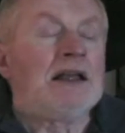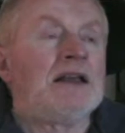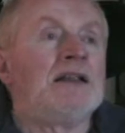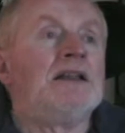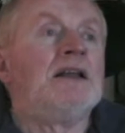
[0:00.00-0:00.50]

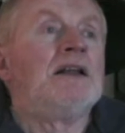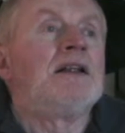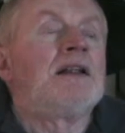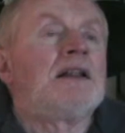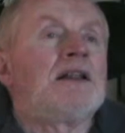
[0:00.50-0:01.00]
And
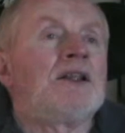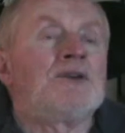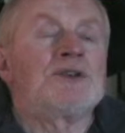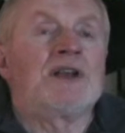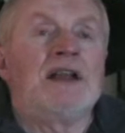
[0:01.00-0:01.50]

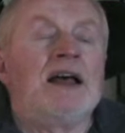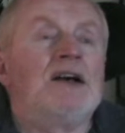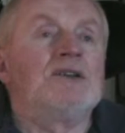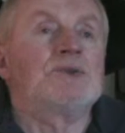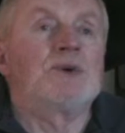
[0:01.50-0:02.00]
those
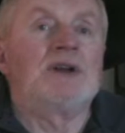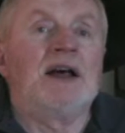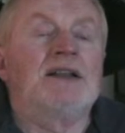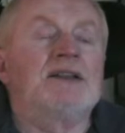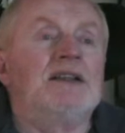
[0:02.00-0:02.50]
canals were
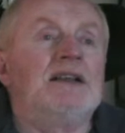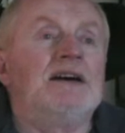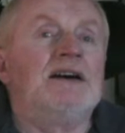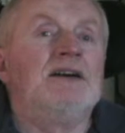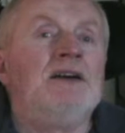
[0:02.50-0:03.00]
not the
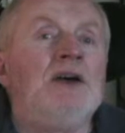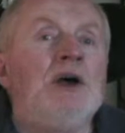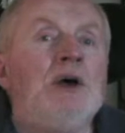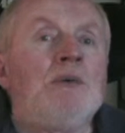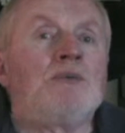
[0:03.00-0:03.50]
uh,
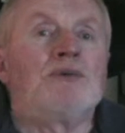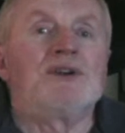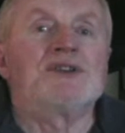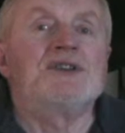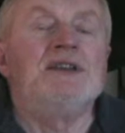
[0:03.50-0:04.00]

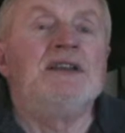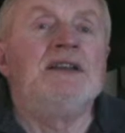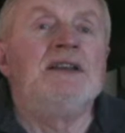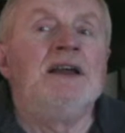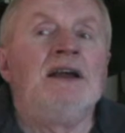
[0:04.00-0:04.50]

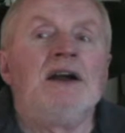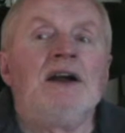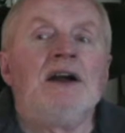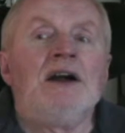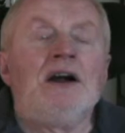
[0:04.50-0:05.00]
pristine,
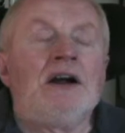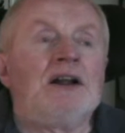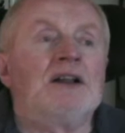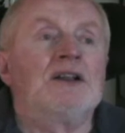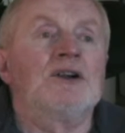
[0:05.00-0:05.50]

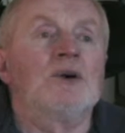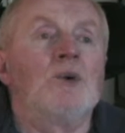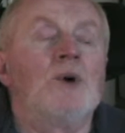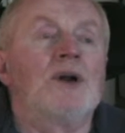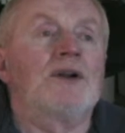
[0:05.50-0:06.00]
clear
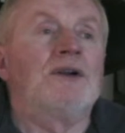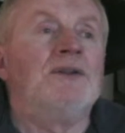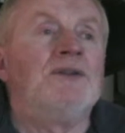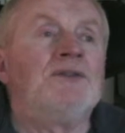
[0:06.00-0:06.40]
water